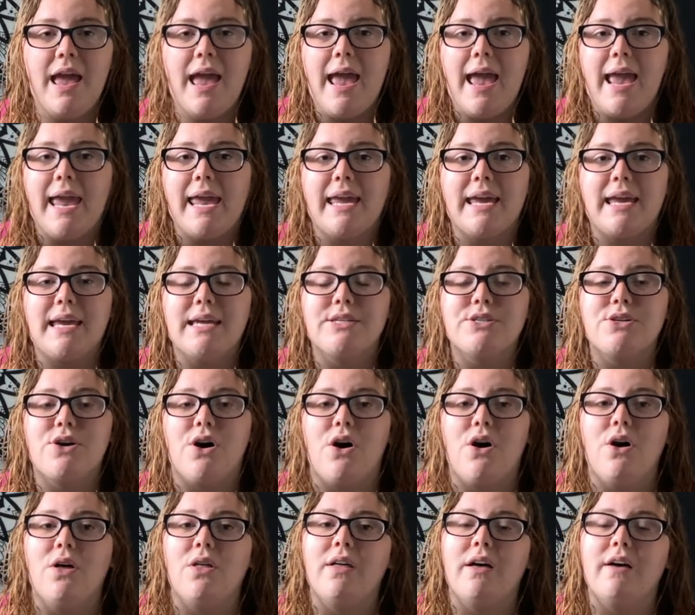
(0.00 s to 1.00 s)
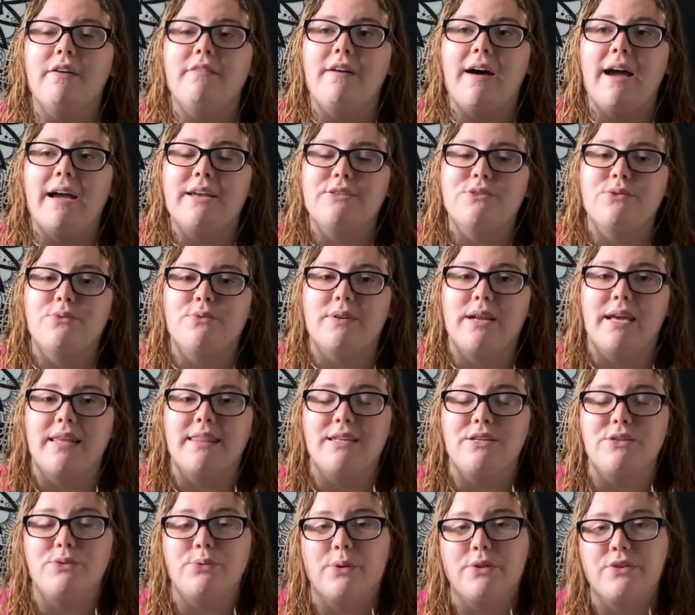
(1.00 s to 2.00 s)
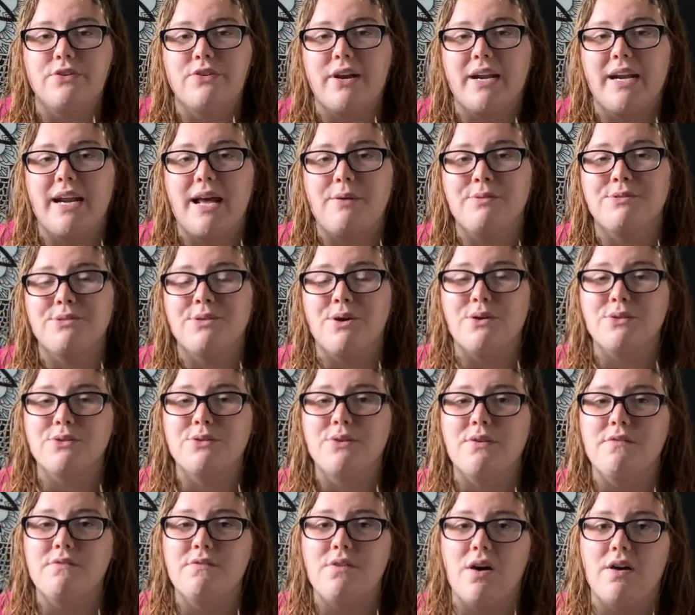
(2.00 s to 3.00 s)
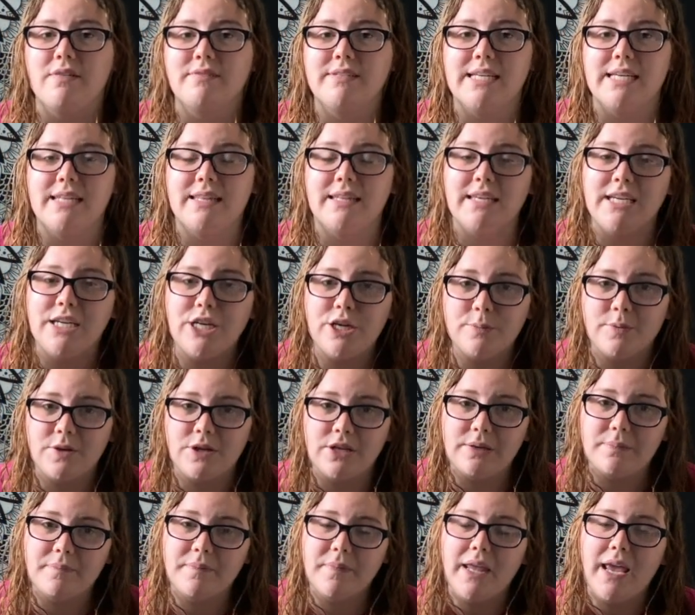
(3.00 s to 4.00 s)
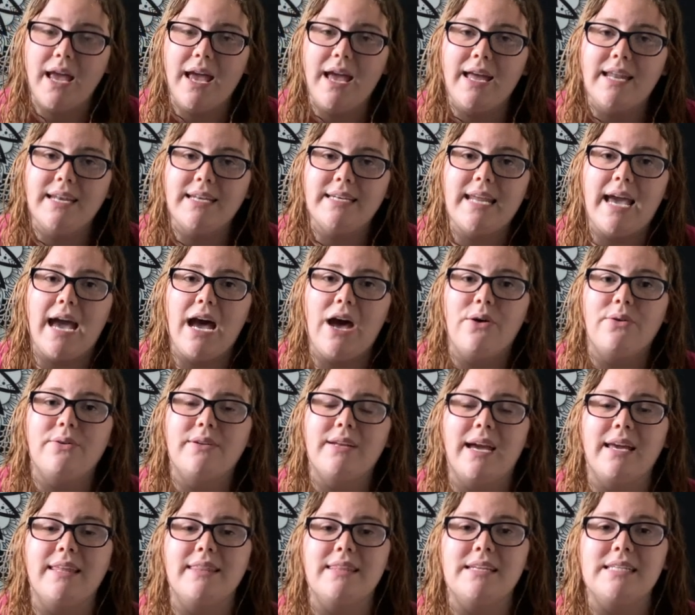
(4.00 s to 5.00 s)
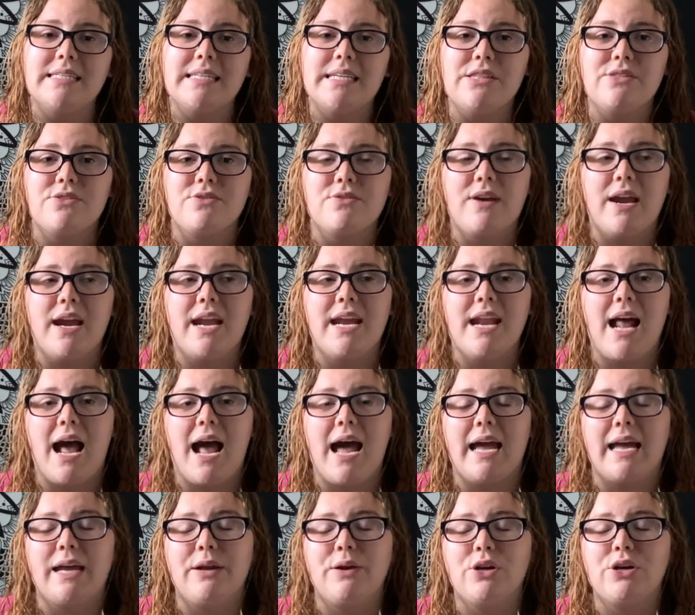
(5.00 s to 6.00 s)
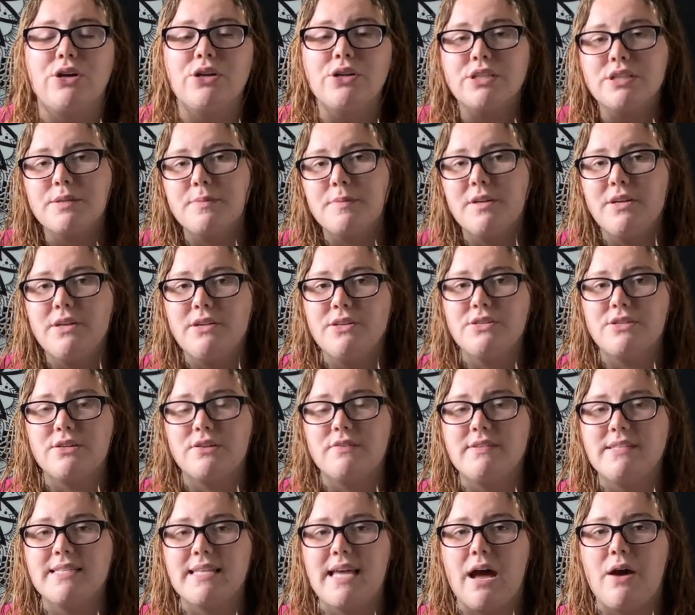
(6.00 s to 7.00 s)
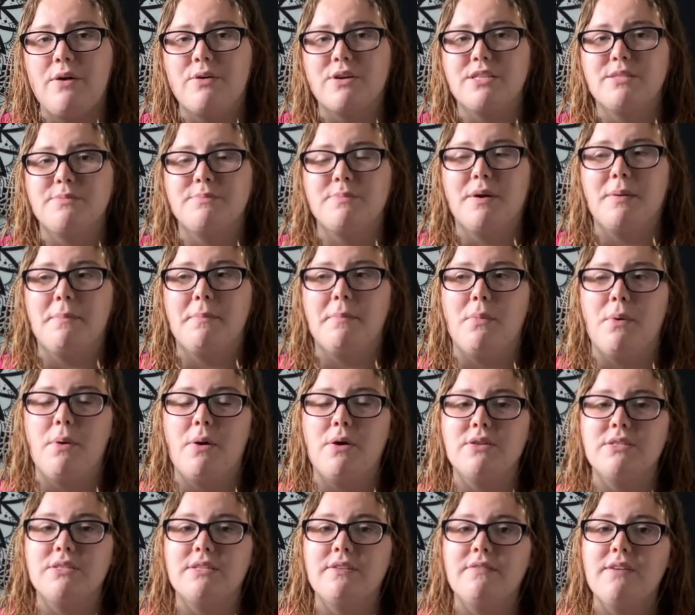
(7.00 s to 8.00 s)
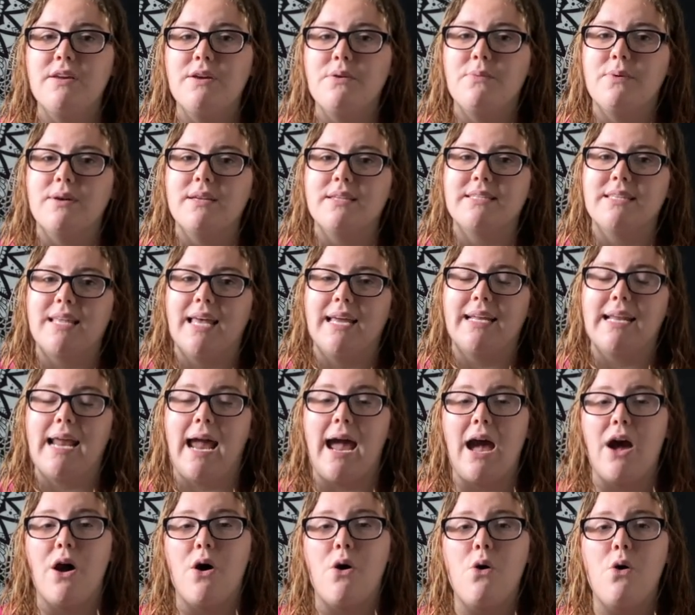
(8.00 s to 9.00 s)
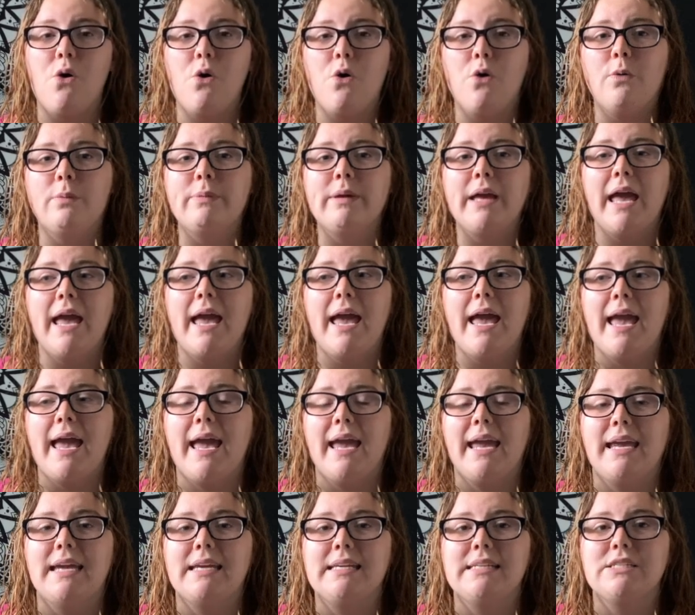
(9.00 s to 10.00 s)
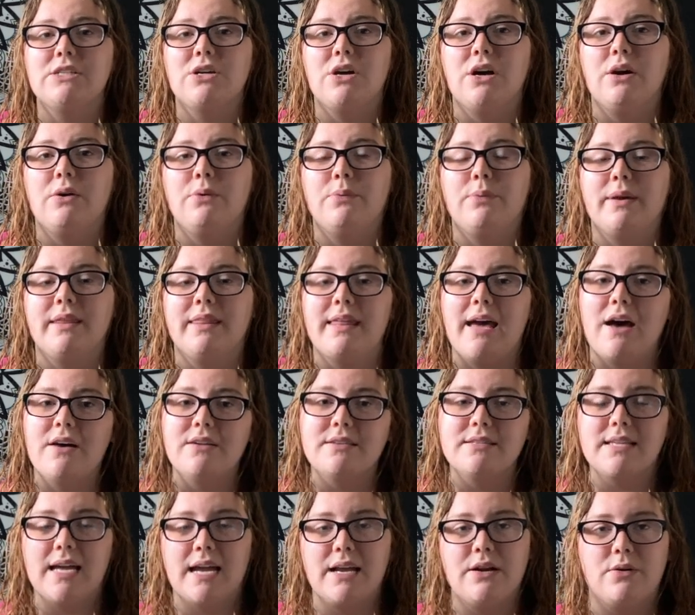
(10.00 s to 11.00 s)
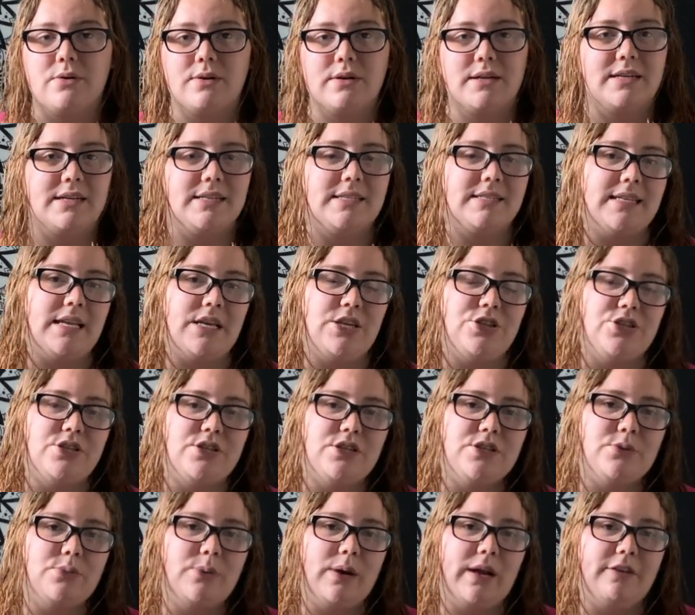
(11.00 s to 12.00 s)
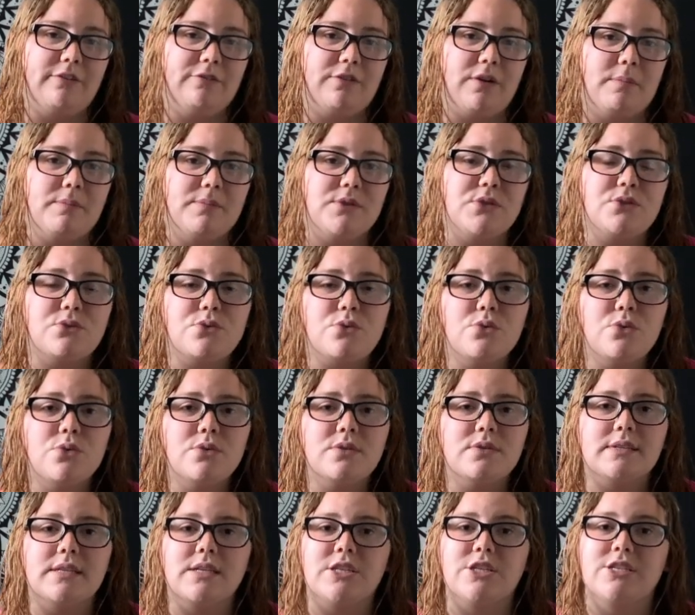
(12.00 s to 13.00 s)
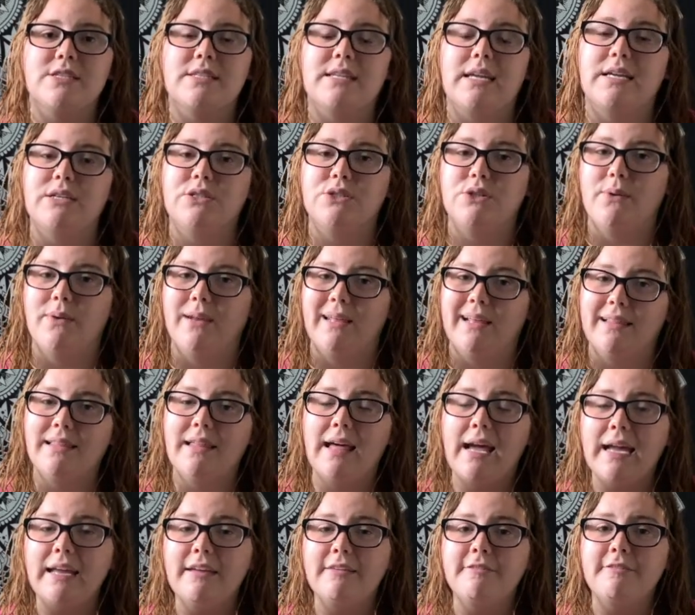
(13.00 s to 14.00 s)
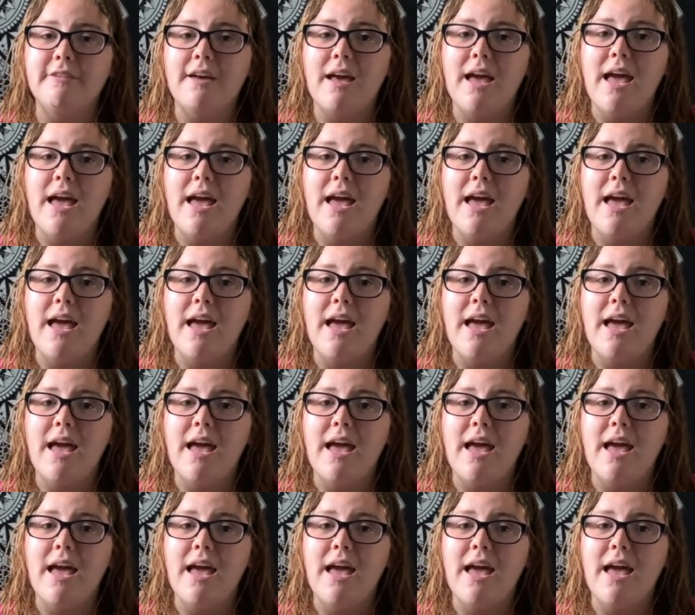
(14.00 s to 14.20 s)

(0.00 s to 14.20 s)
And all of high school, 9th and 12th grade, I was also involved in the yearbook. Now, 9th and 10th grade, I earned community service hours, but most of it was like at home and with outside organizations away from school, such as like Donate Life.